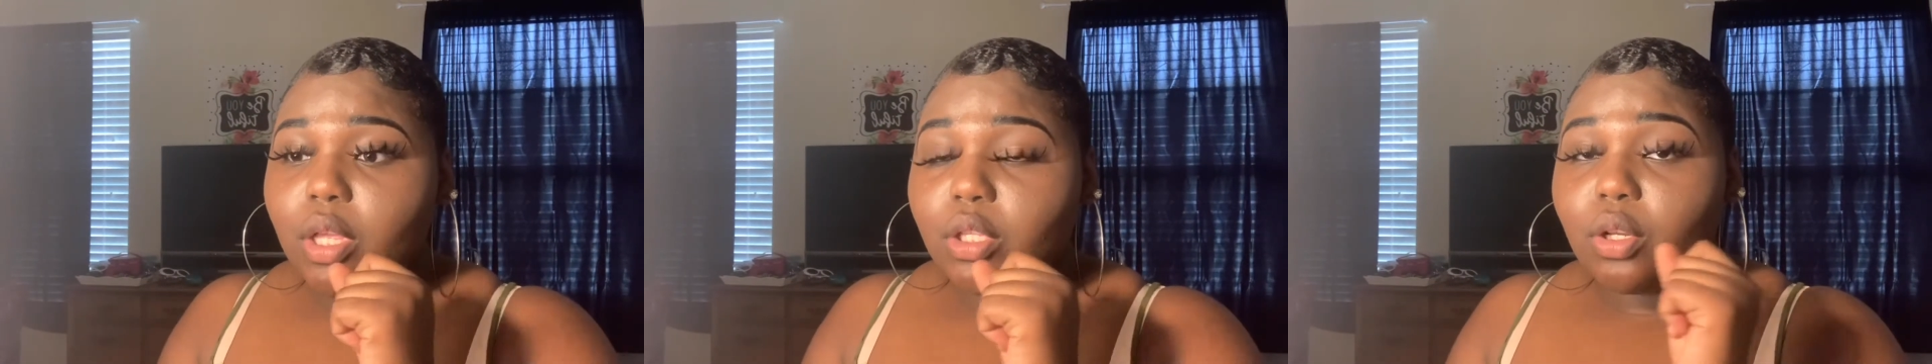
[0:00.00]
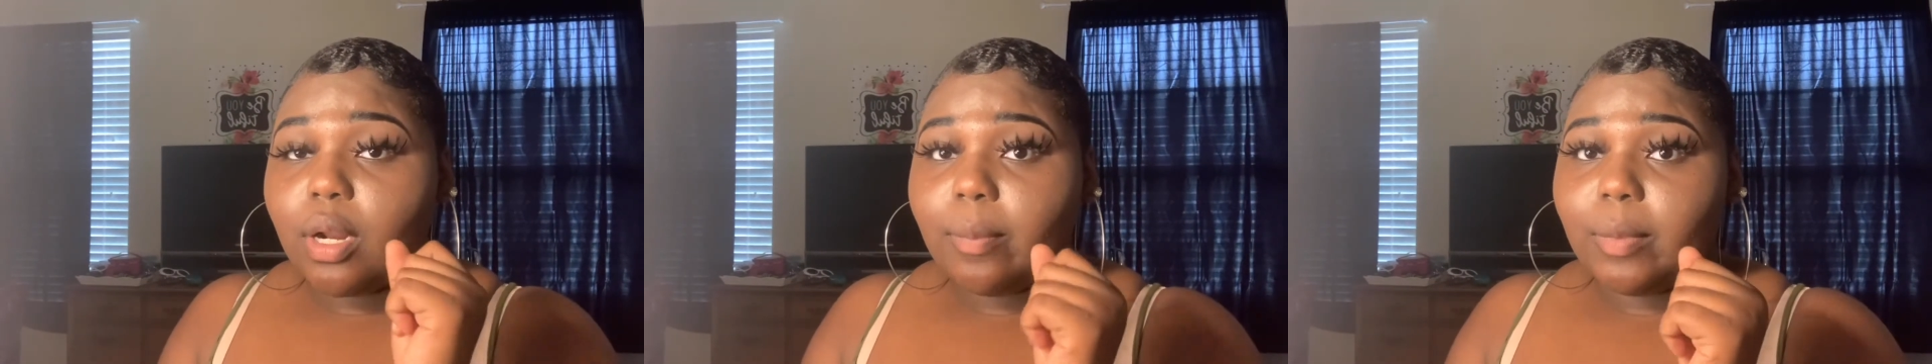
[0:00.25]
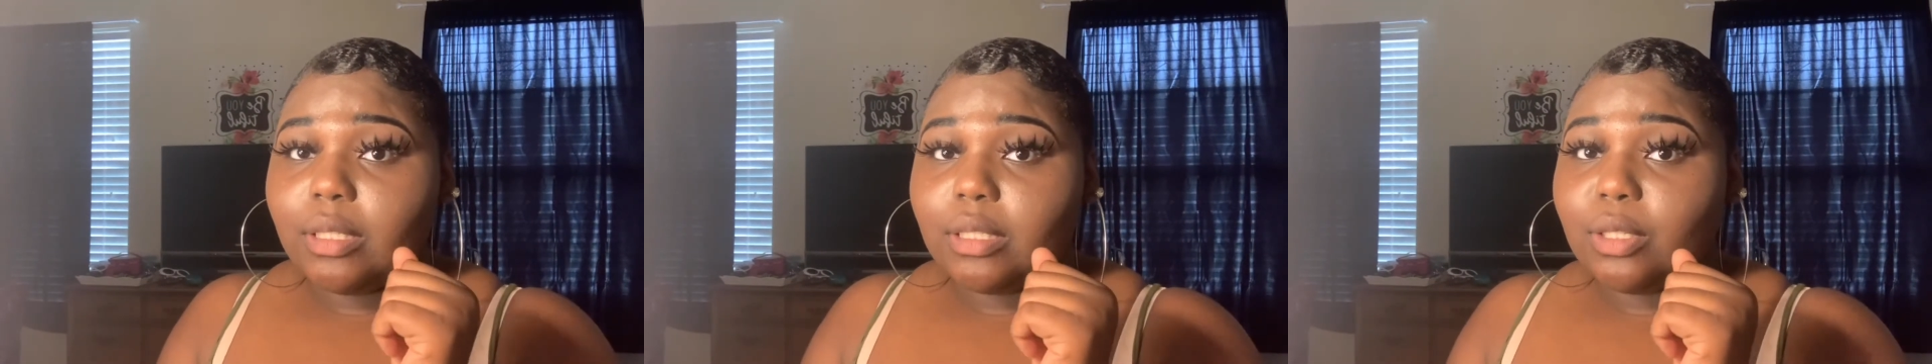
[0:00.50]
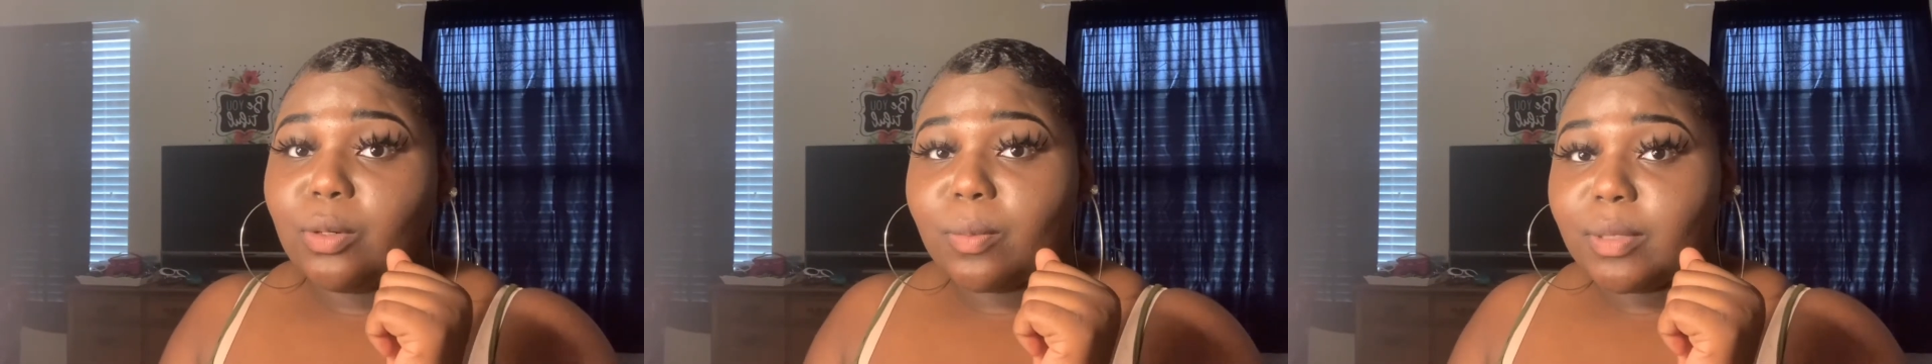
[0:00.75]
So that means,
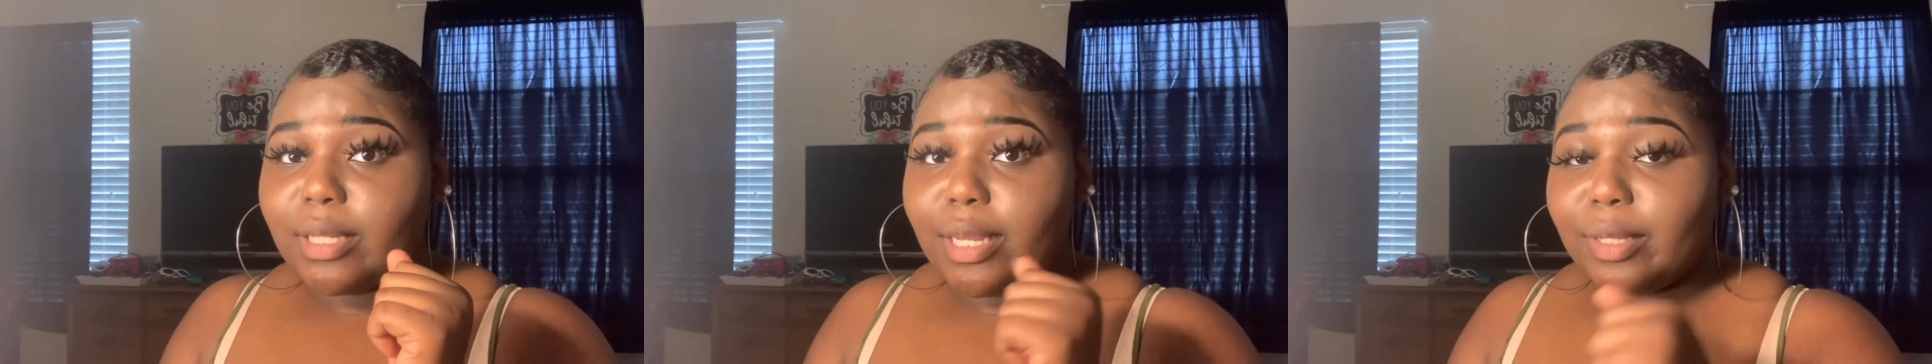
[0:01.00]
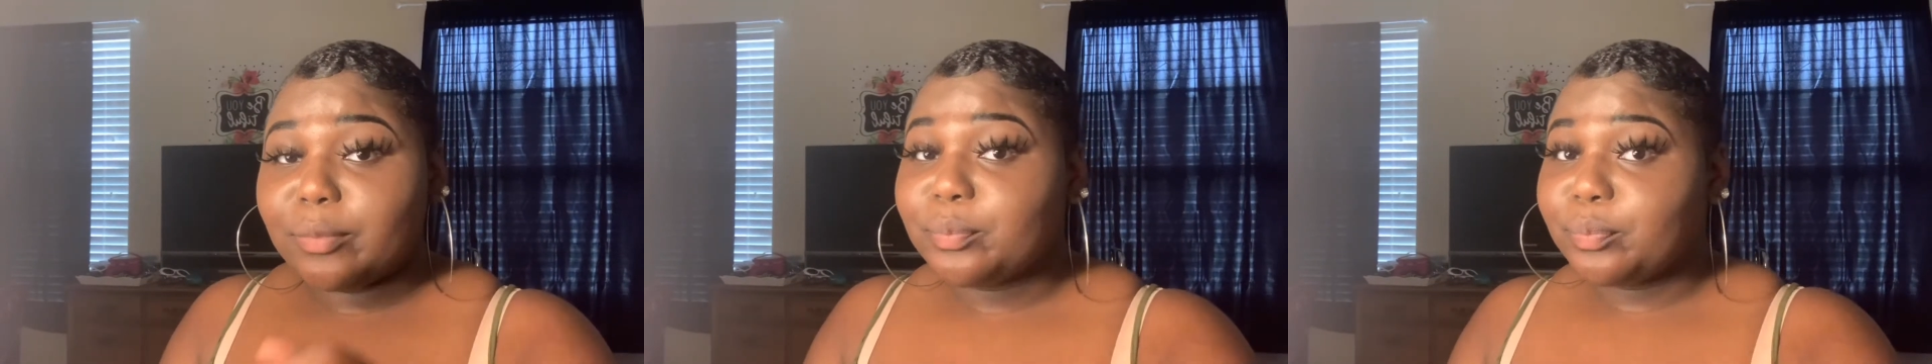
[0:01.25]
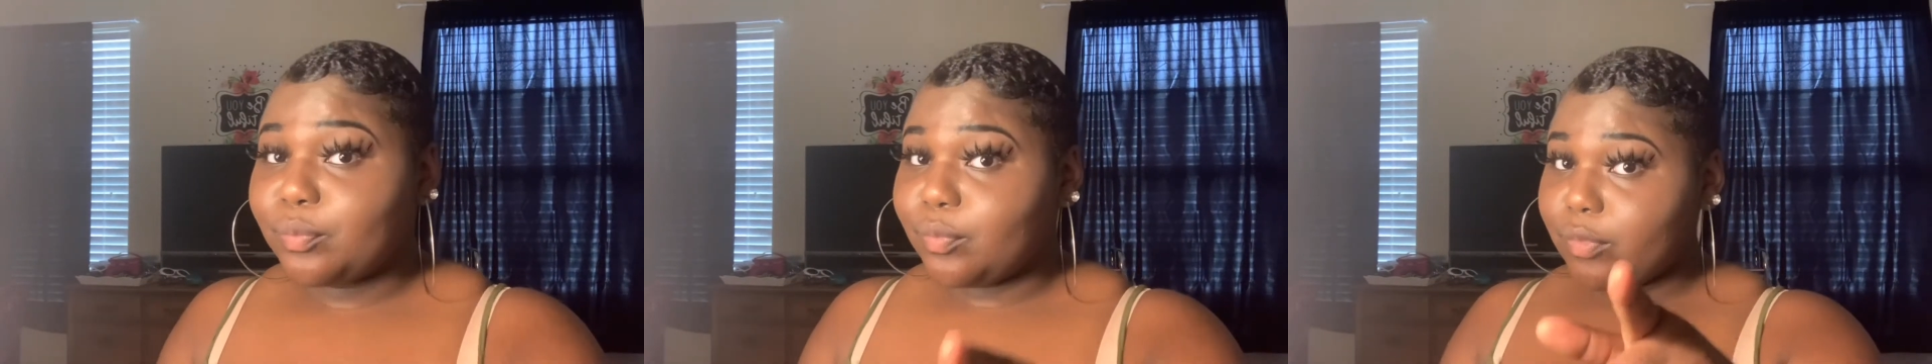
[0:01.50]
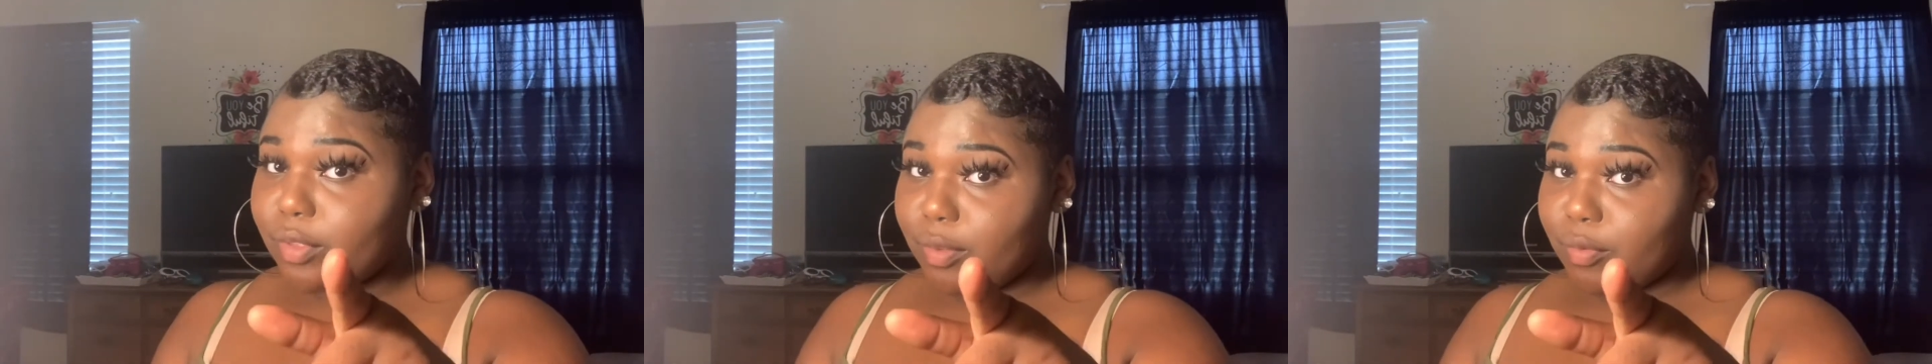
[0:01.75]
you know what I'm saying,
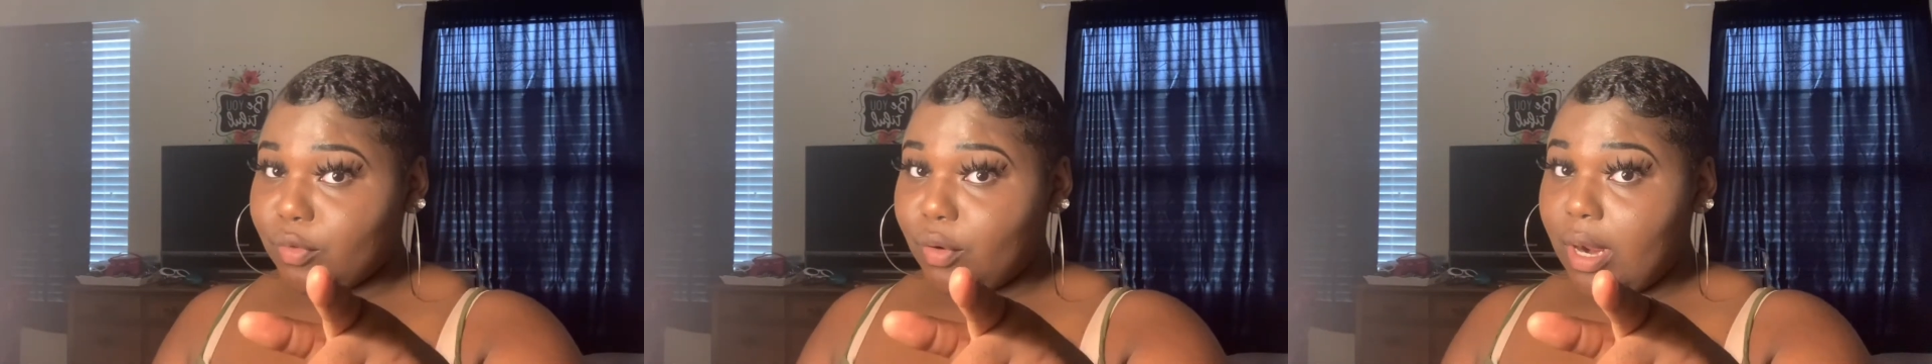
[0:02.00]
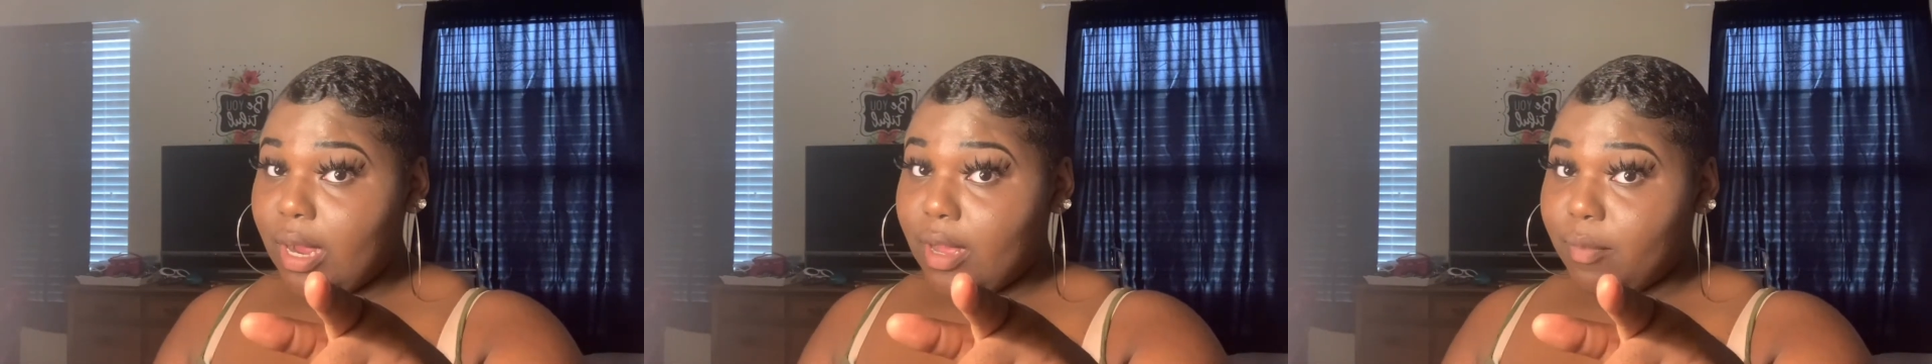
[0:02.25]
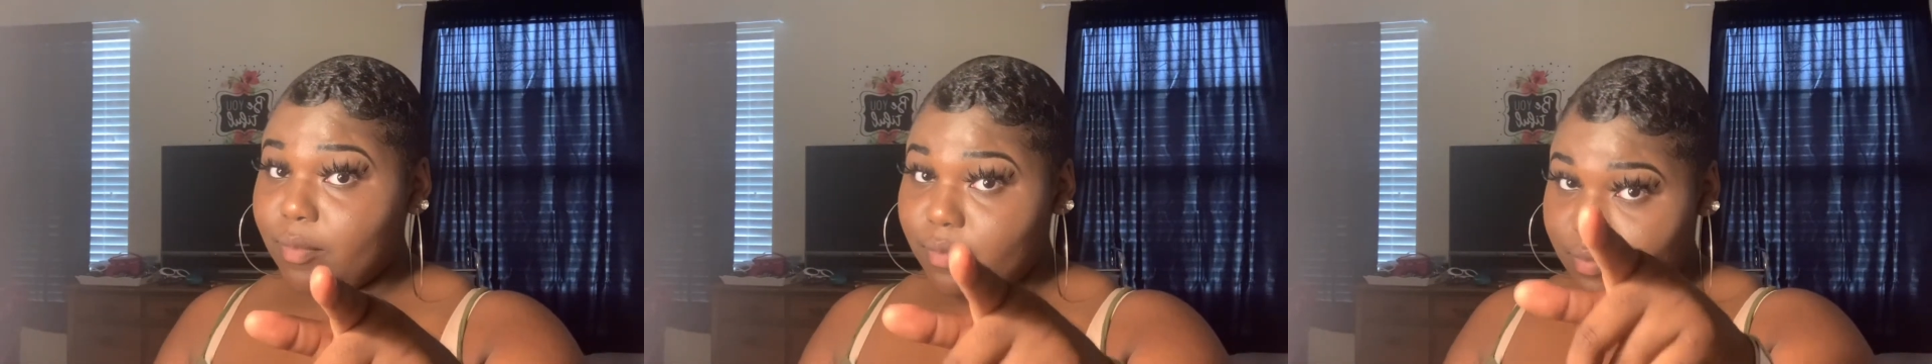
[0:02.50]
subscribe.